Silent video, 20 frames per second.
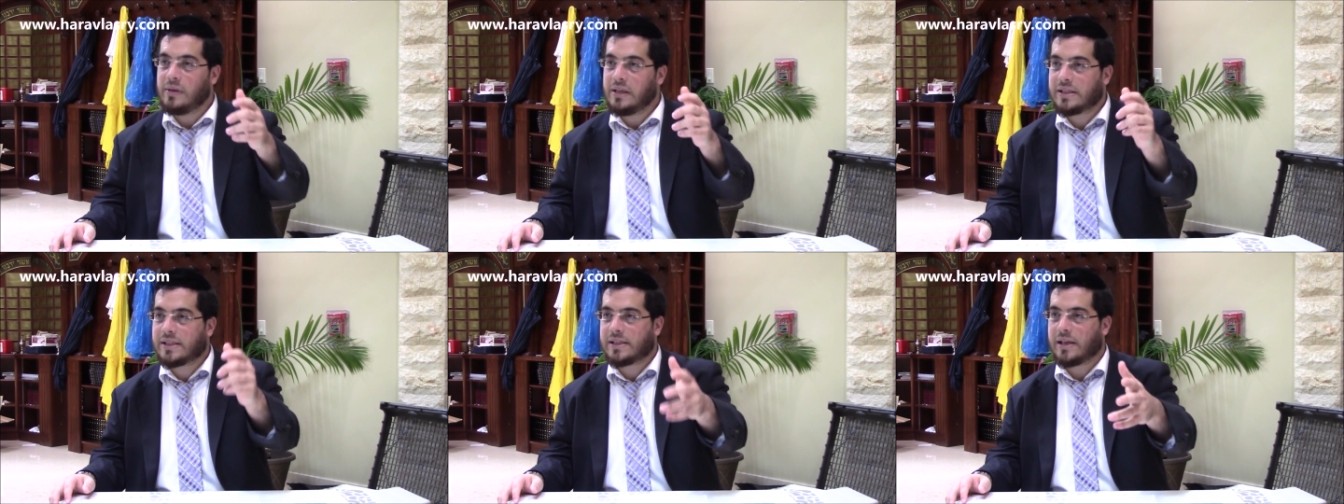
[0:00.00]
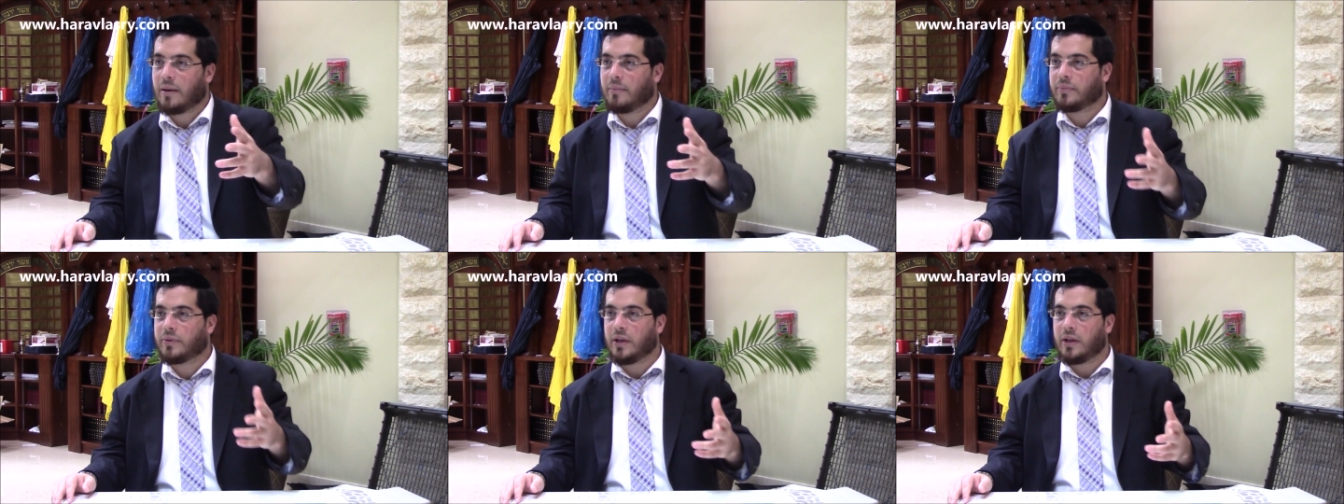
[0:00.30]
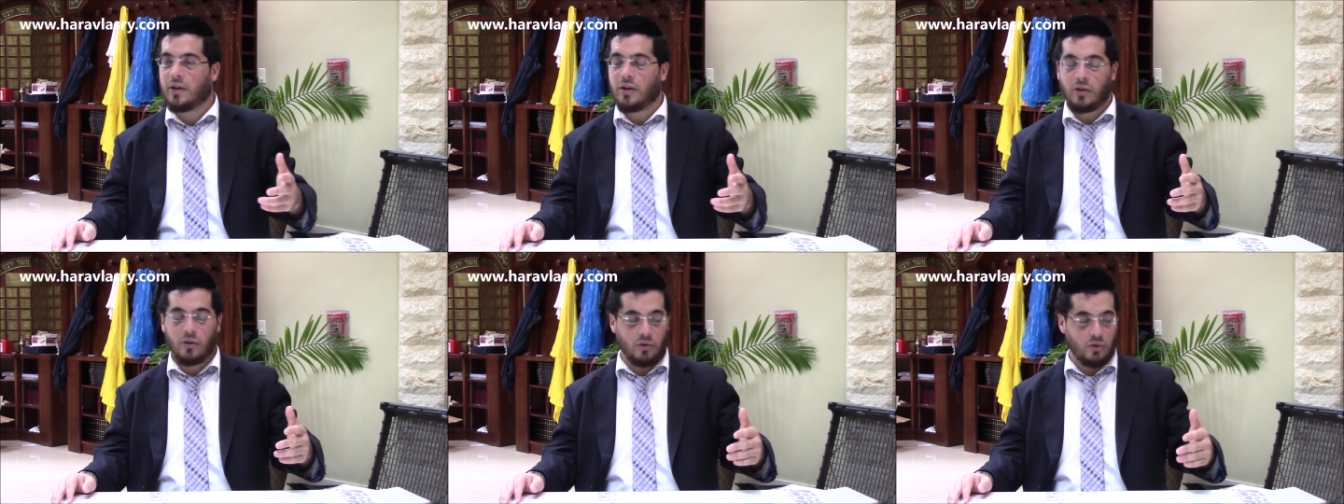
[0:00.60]
miss
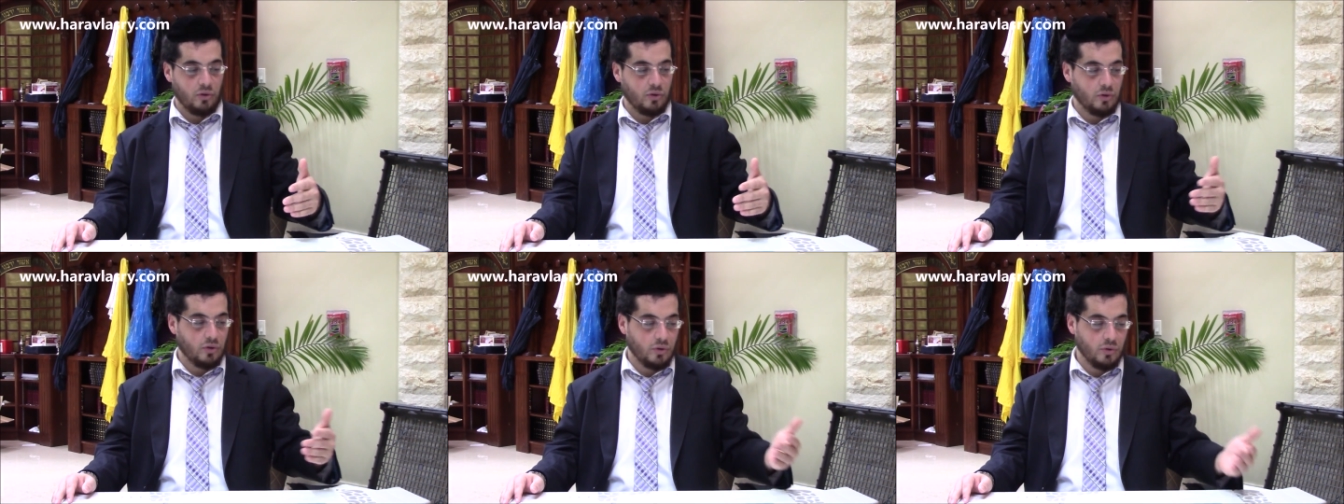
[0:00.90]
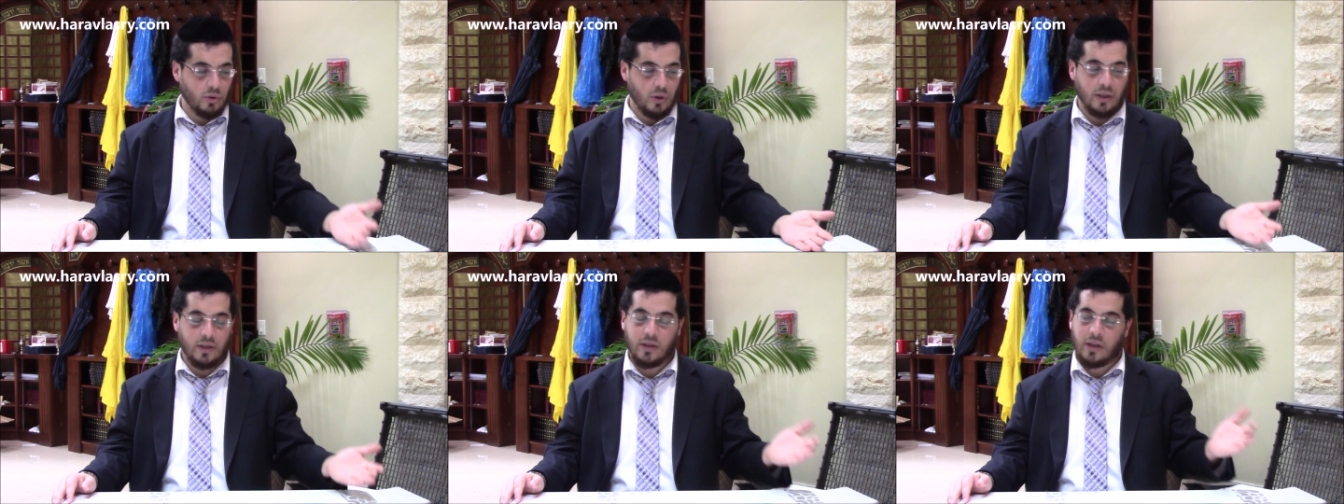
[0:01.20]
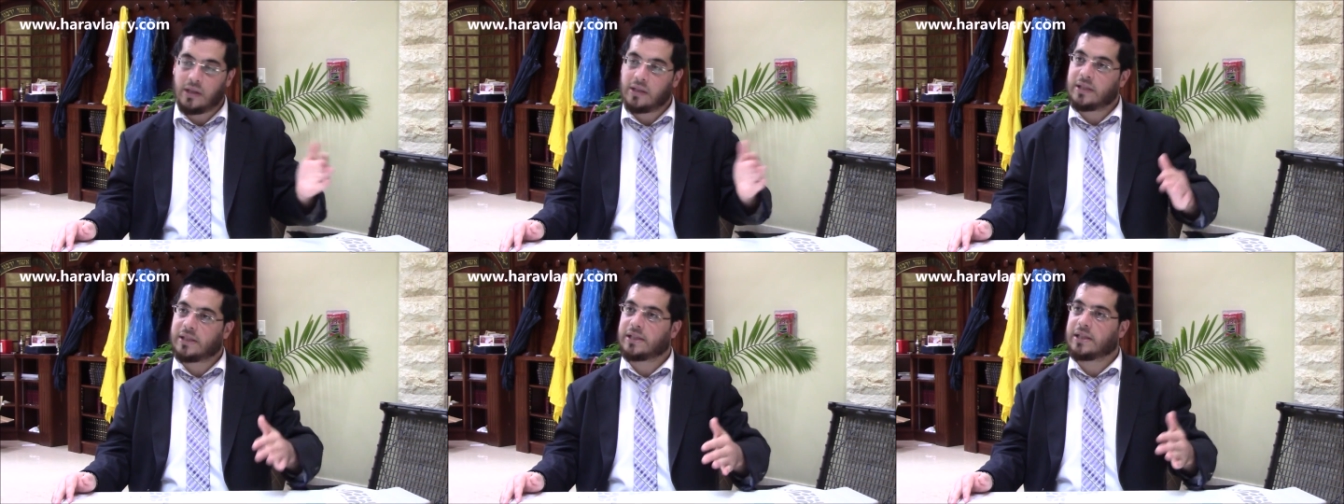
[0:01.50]
something and you do it
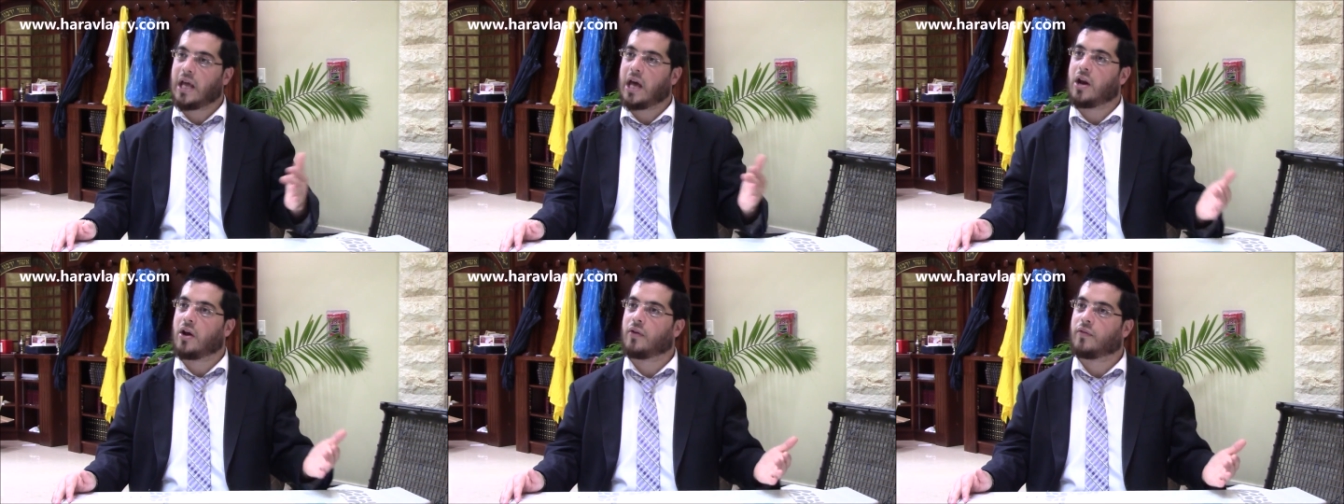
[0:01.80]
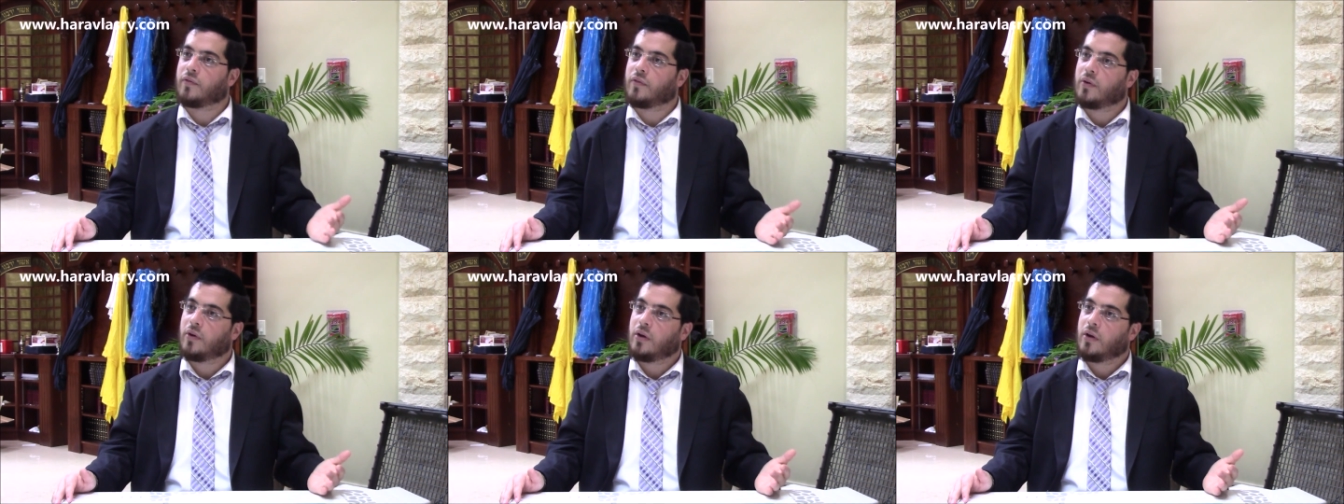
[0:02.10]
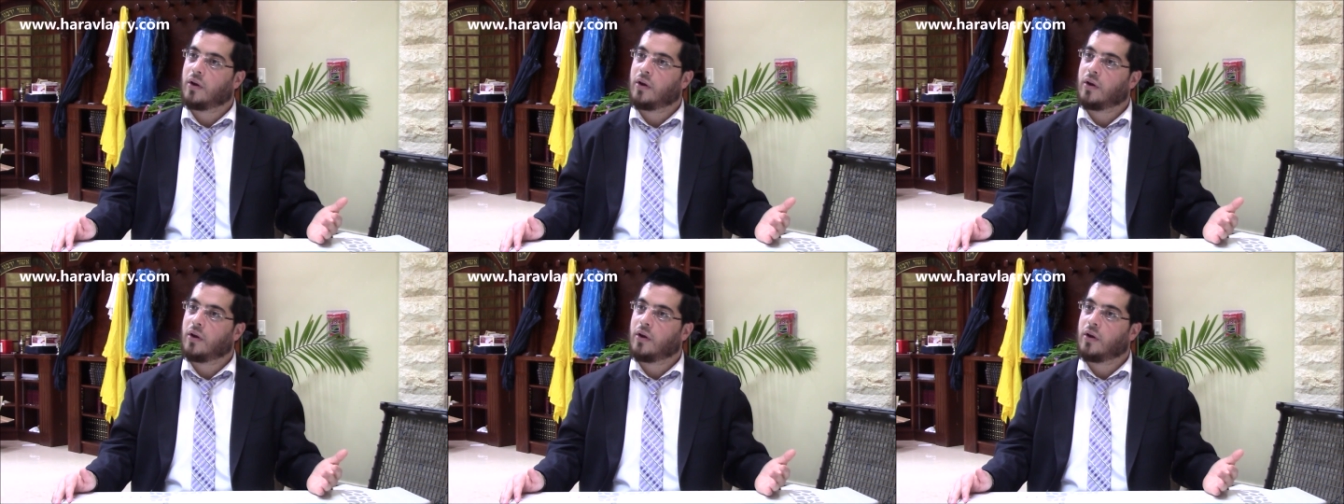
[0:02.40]
instead of.